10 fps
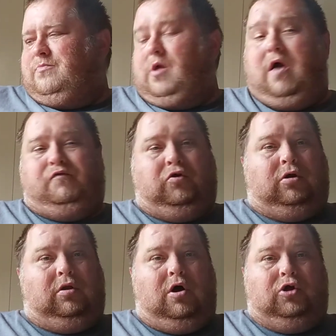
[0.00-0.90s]
I've heard a
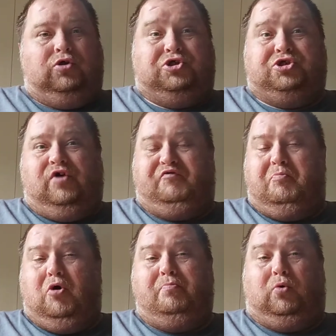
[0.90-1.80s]
lot of good stuff
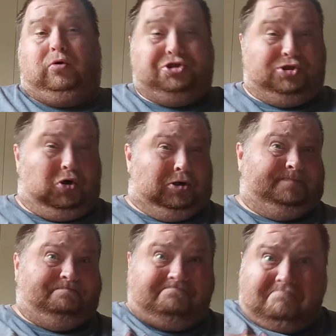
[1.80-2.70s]
about Boardsort.
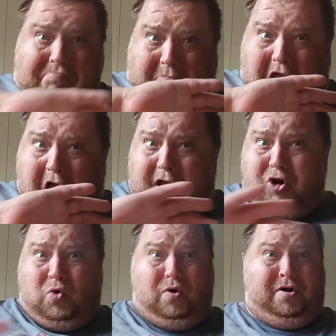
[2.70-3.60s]
I
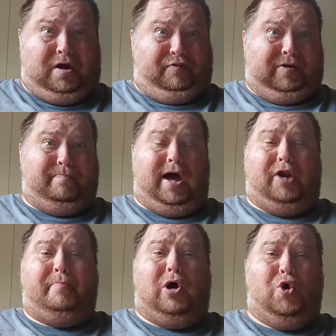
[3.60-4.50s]
know nothing bad
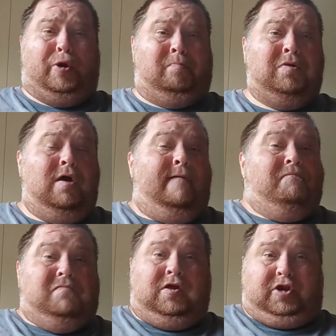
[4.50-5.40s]
about them.
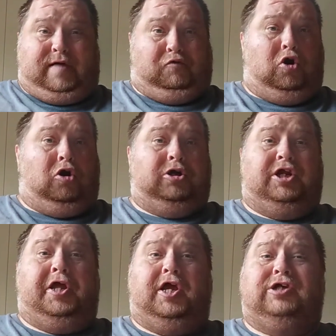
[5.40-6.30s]
Never heard any
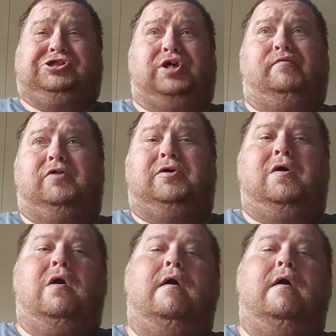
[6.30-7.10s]
negativity.